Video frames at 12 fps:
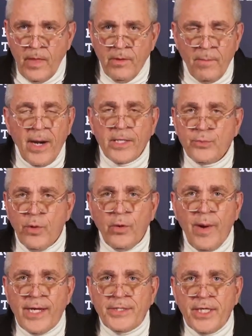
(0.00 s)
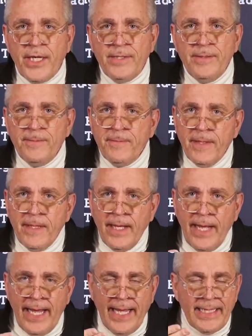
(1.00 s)
the markets will crash again,
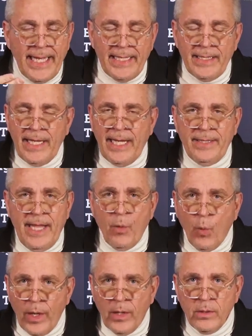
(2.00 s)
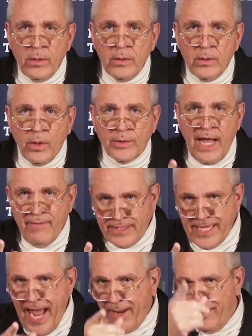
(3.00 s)
and they will. Oh, David
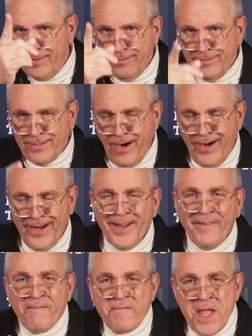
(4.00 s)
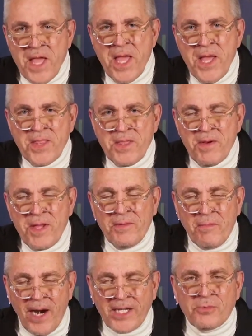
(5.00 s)
Stockman, sorry.
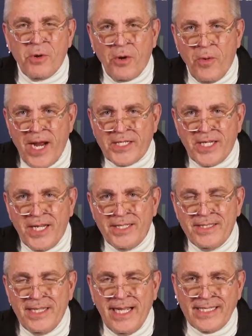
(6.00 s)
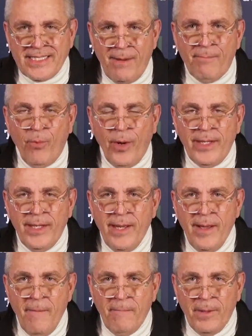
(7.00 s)
The markets will crash again at some point,
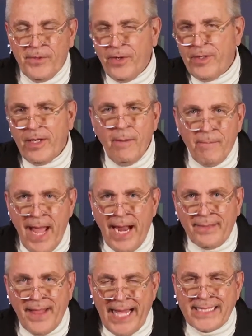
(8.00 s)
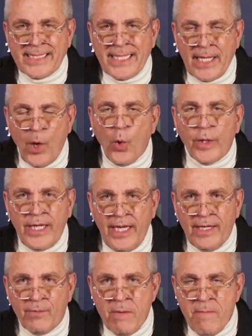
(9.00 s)
but they're going to come back. That's the whole
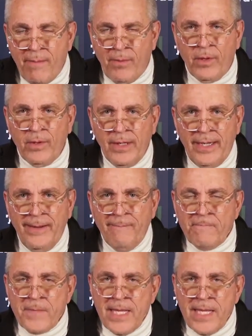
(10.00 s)
key to remember, right?